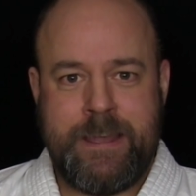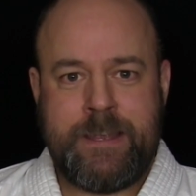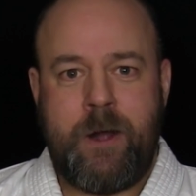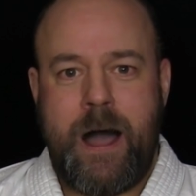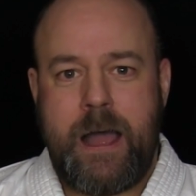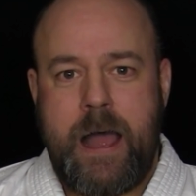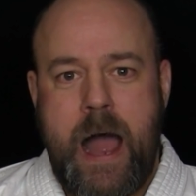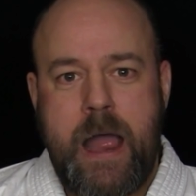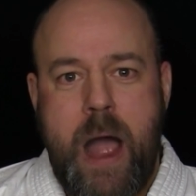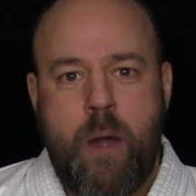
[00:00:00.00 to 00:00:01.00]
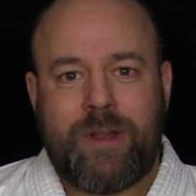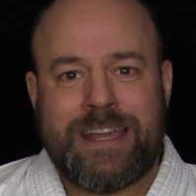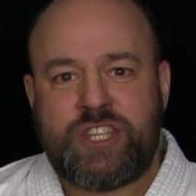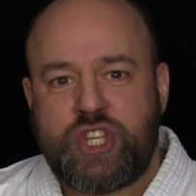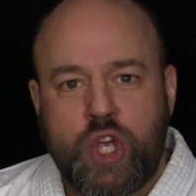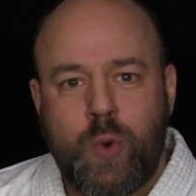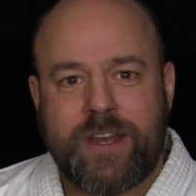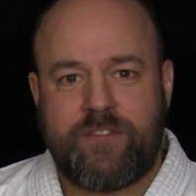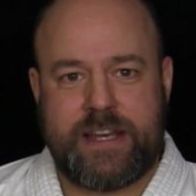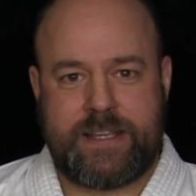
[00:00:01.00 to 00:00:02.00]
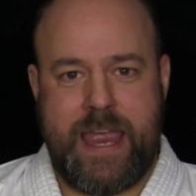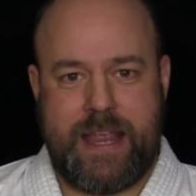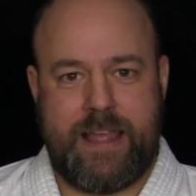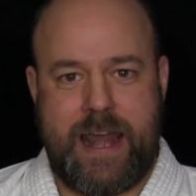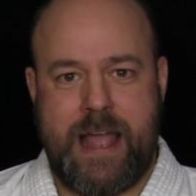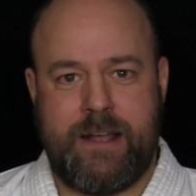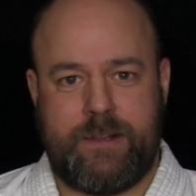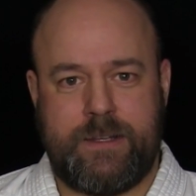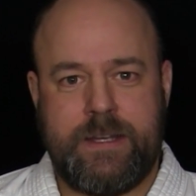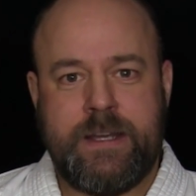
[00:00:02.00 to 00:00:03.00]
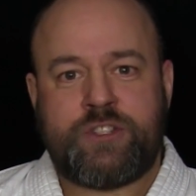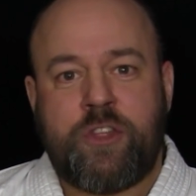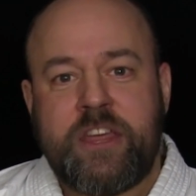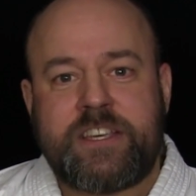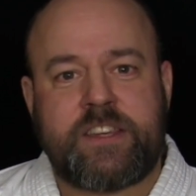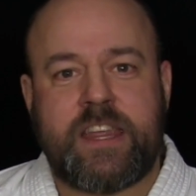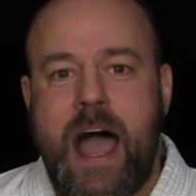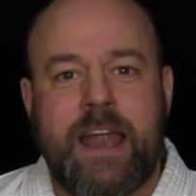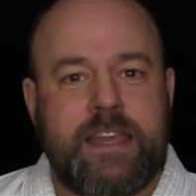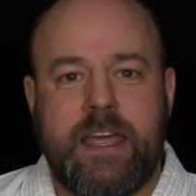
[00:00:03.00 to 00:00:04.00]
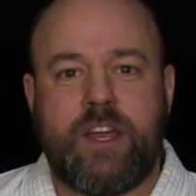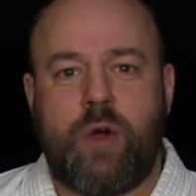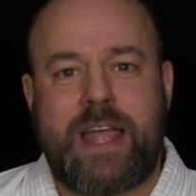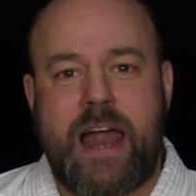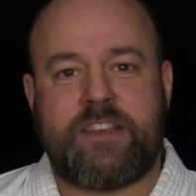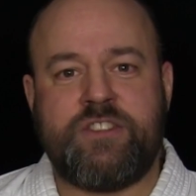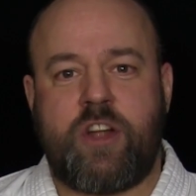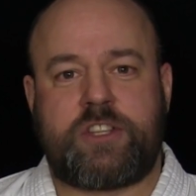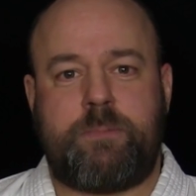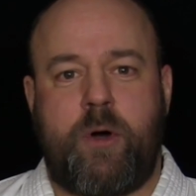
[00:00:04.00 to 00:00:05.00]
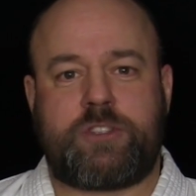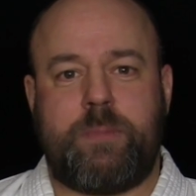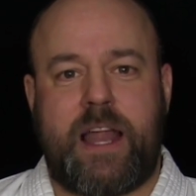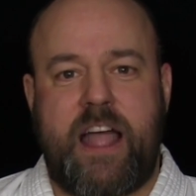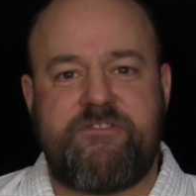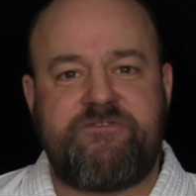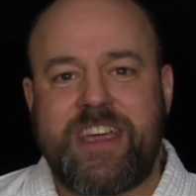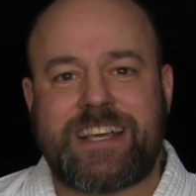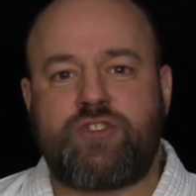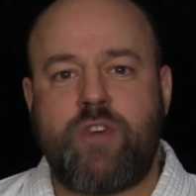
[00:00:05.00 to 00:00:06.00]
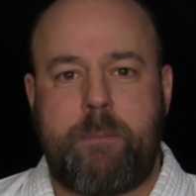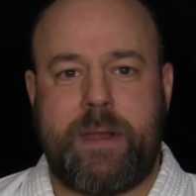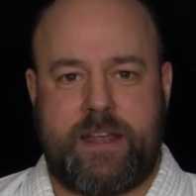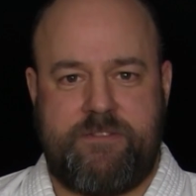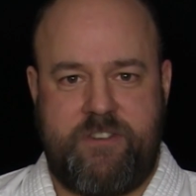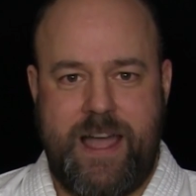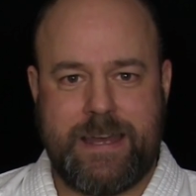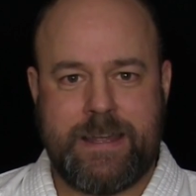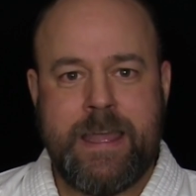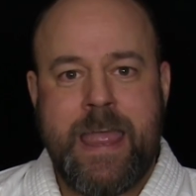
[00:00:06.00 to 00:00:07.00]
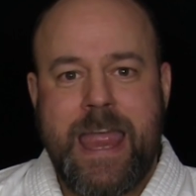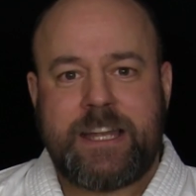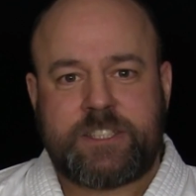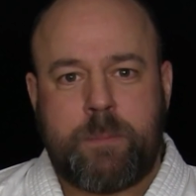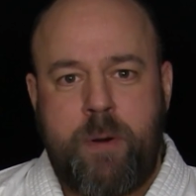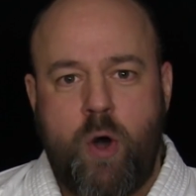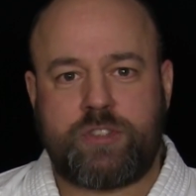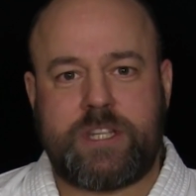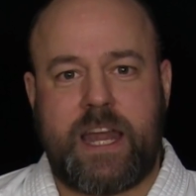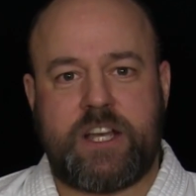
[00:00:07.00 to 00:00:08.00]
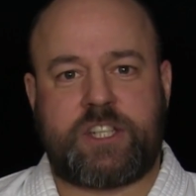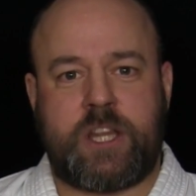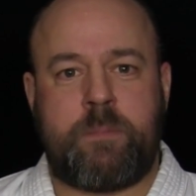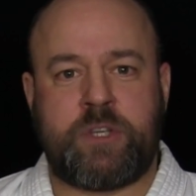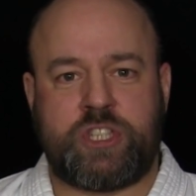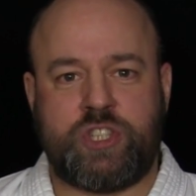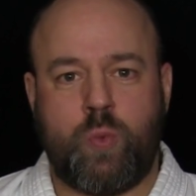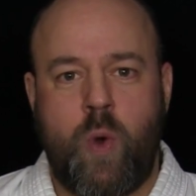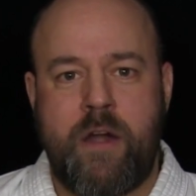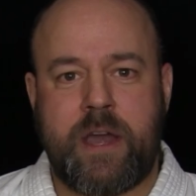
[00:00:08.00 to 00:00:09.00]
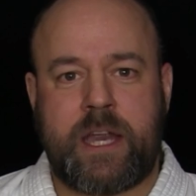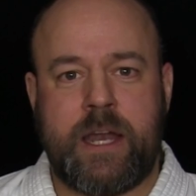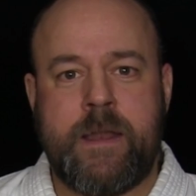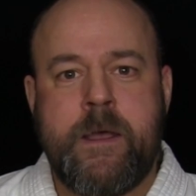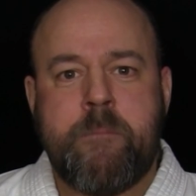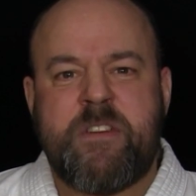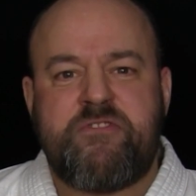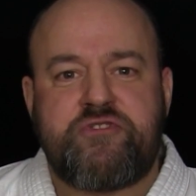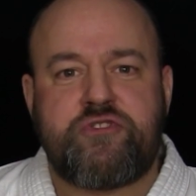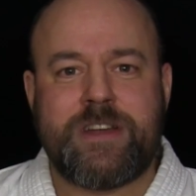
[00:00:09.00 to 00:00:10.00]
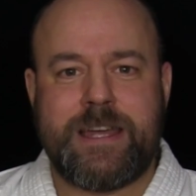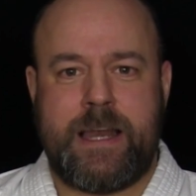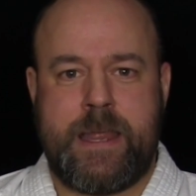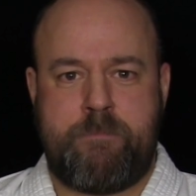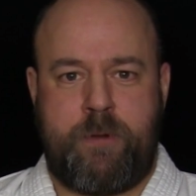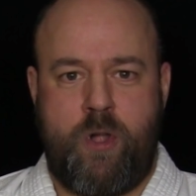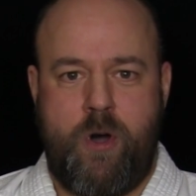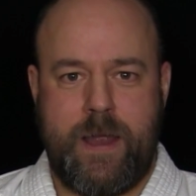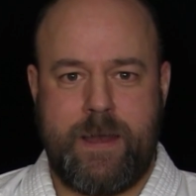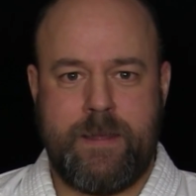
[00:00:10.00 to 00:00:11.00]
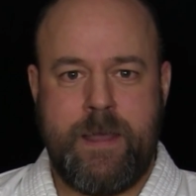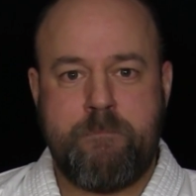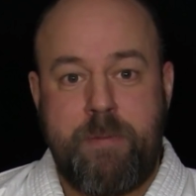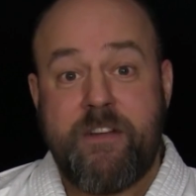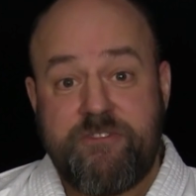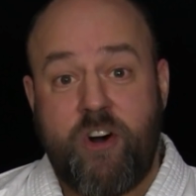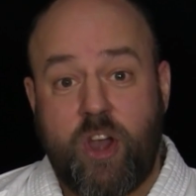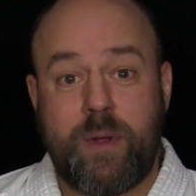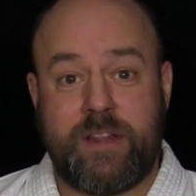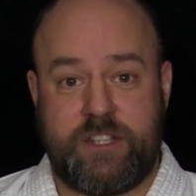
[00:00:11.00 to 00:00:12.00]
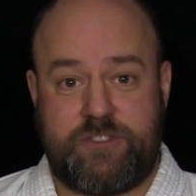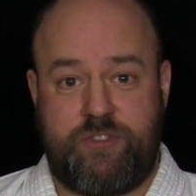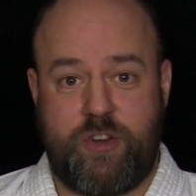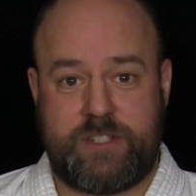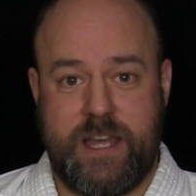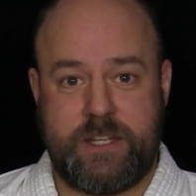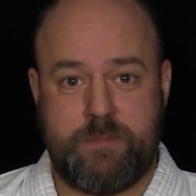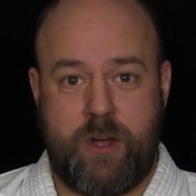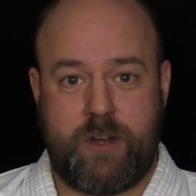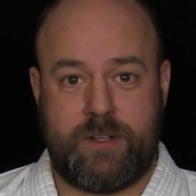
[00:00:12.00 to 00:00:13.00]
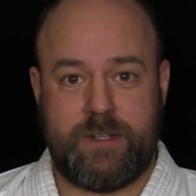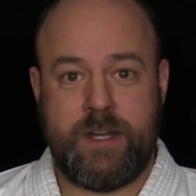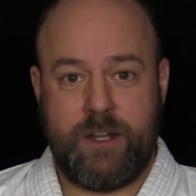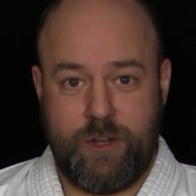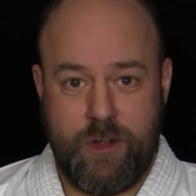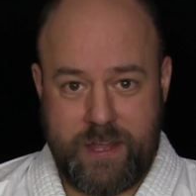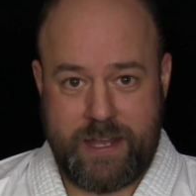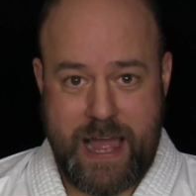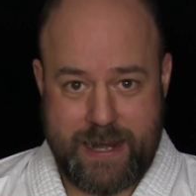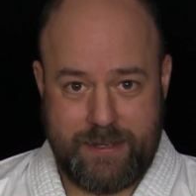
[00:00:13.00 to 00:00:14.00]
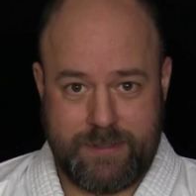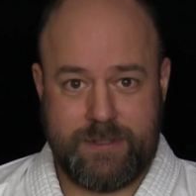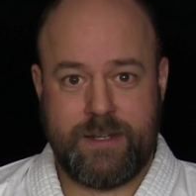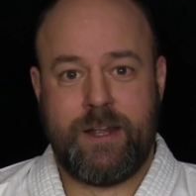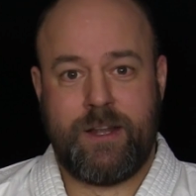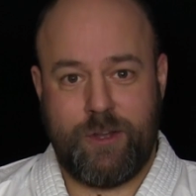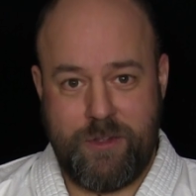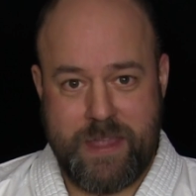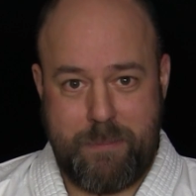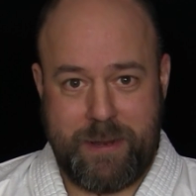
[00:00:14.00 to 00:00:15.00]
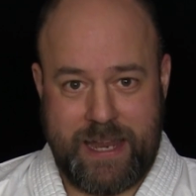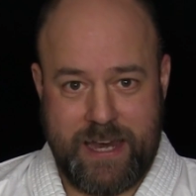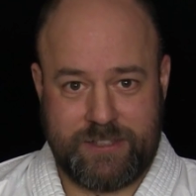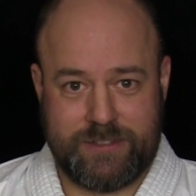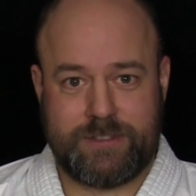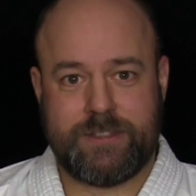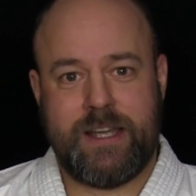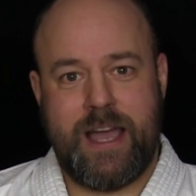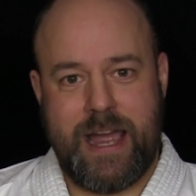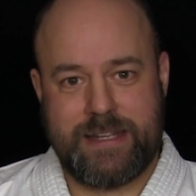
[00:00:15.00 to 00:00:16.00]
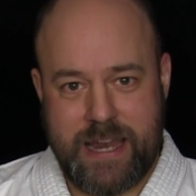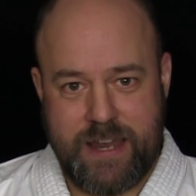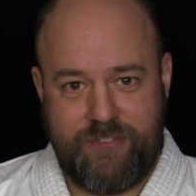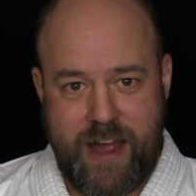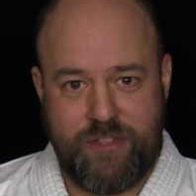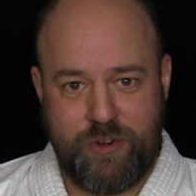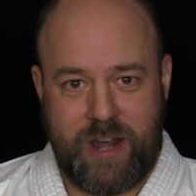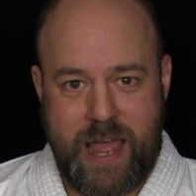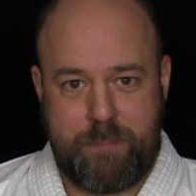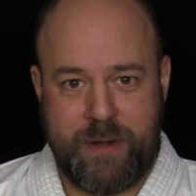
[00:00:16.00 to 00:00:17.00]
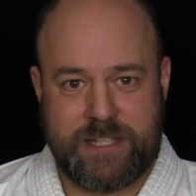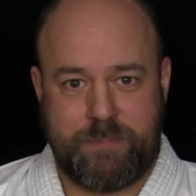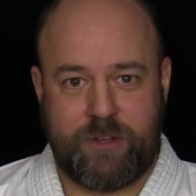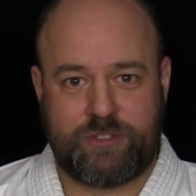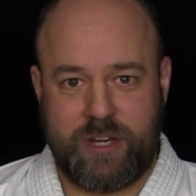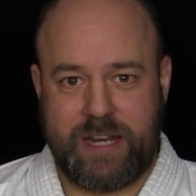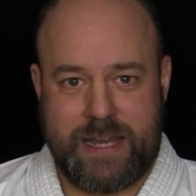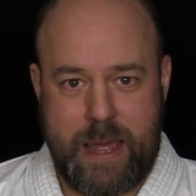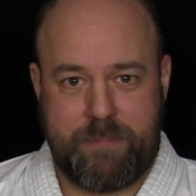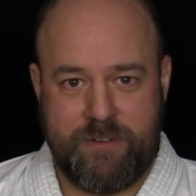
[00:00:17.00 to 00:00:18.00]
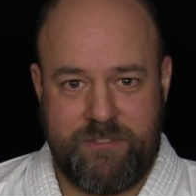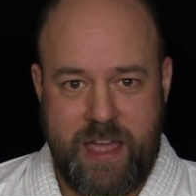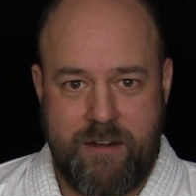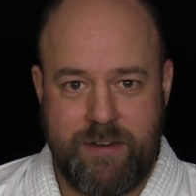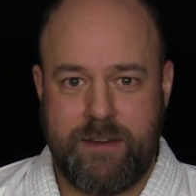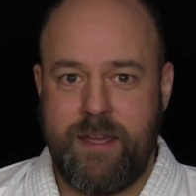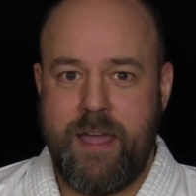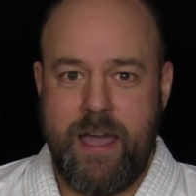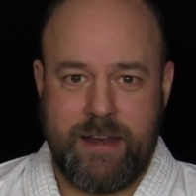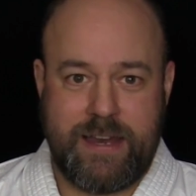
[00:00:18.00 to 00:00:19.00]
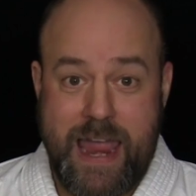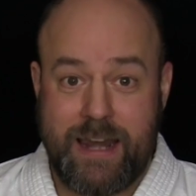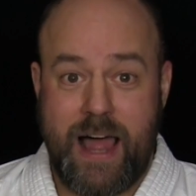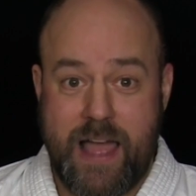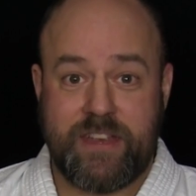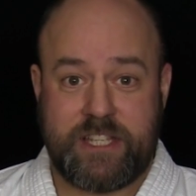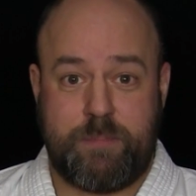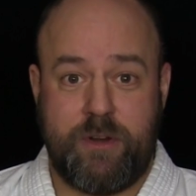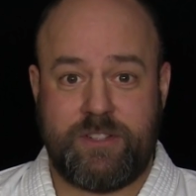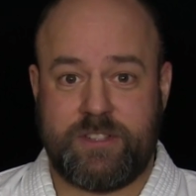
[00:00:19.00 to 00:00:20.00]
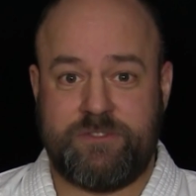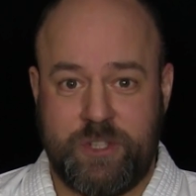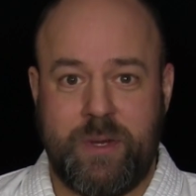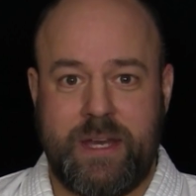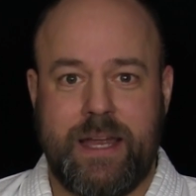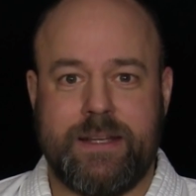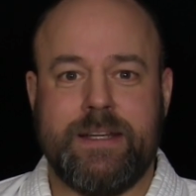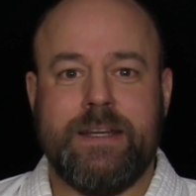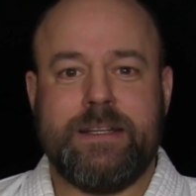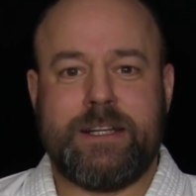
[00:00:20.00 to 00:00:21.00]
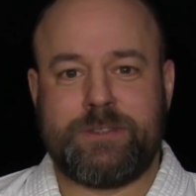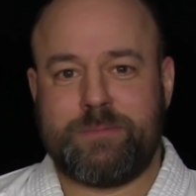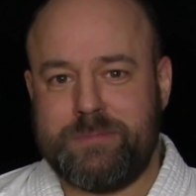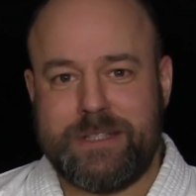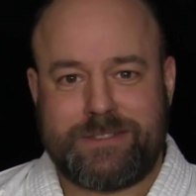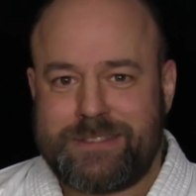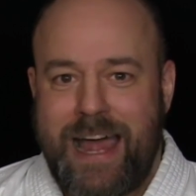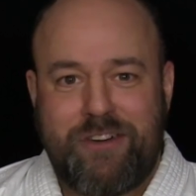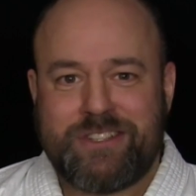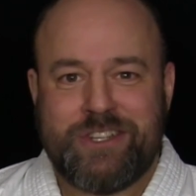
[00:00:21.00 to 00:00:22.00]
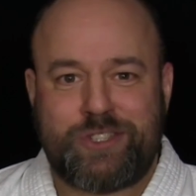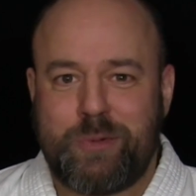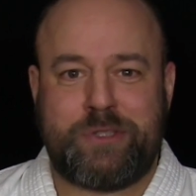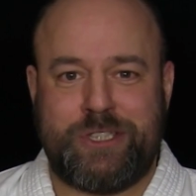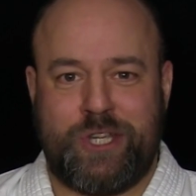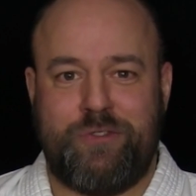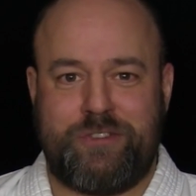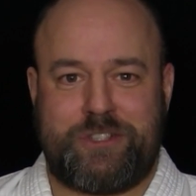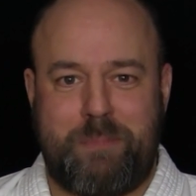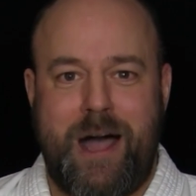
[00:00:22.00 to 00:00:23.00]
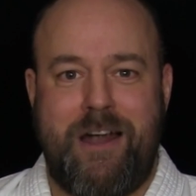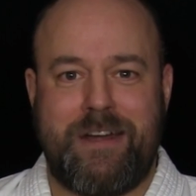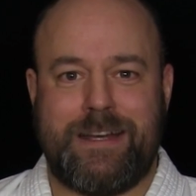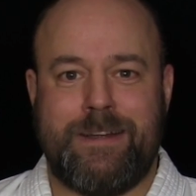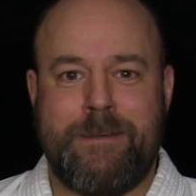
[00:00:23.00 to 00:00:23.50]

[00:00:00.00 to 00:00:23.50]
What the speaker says: I will intuitively take that angle. So this is the idea, kata's not supposed to be like a fixed replica fight. It's supposed to get us to the position where it can be freely employed by following this 4-stage model. Learn the kata, learn the applications, identify the underlying principles so you can adapt and vary, and gain live experience of doing it. Because kata isn't a substitute for sparring.